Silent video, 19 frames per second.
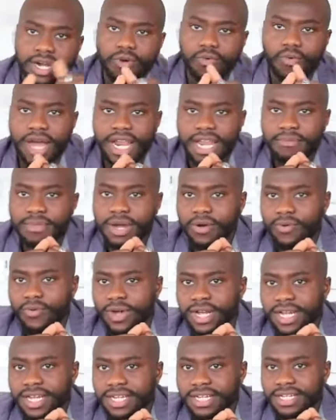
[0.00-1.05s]
While I'm at
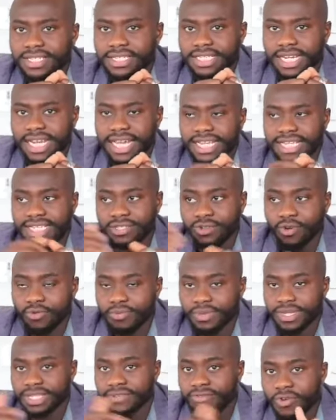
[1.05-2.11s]
work, the lady
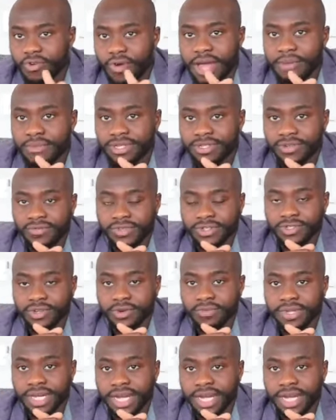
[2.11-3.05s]
told me the requirements of the job,